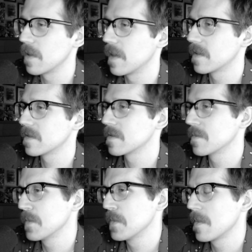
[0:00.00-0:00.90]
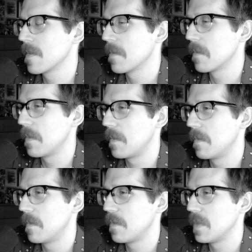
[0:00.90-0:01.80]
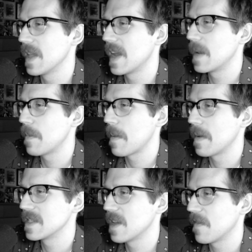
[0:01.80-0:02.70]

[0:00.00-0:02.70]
others. Playing it by myself, I